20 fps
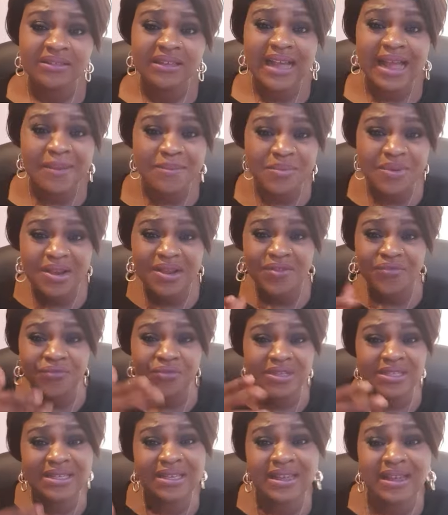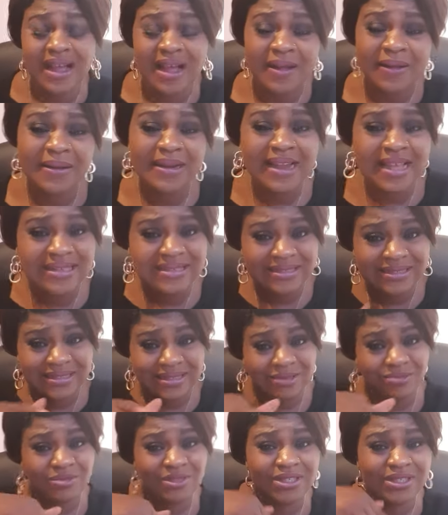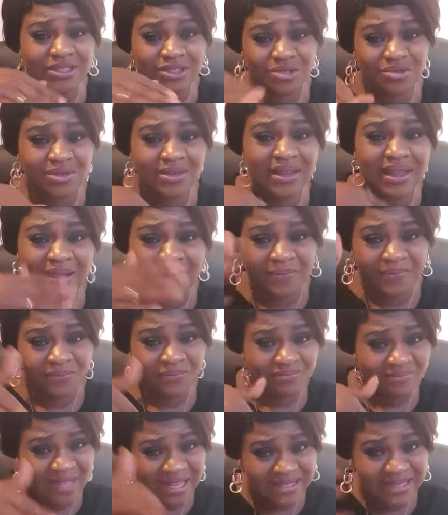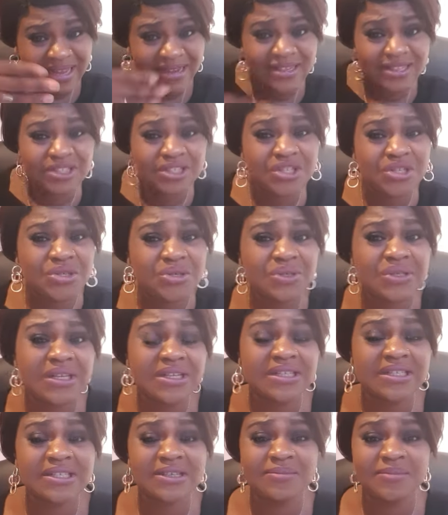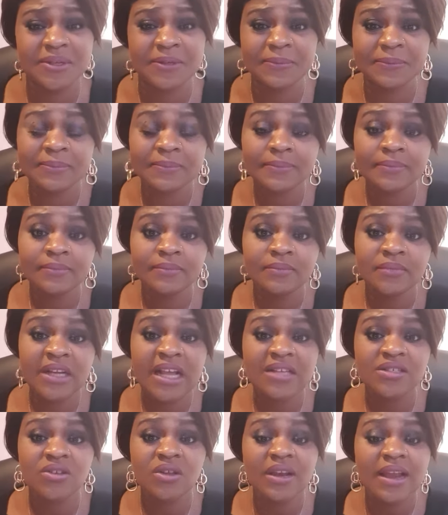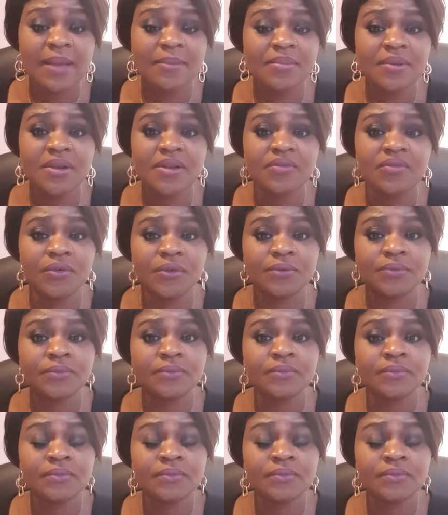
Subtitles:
I believe physical. Let's deal with each other. As I see you, they see me. That's all I believe on.